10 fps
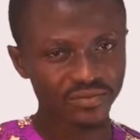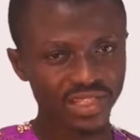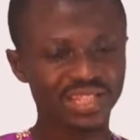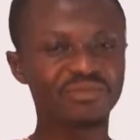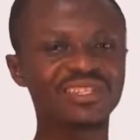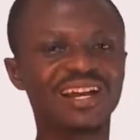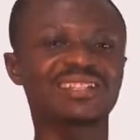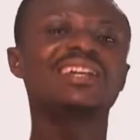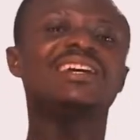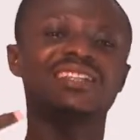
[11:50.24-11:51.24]
it means
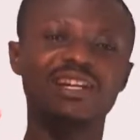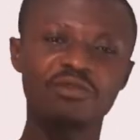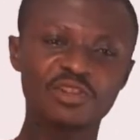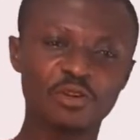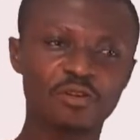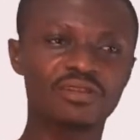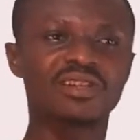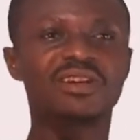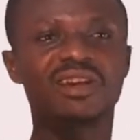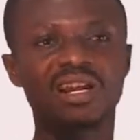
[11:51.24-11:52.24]
that the resource
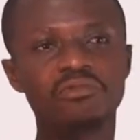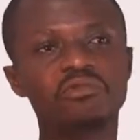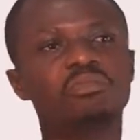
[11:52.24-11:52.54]
can be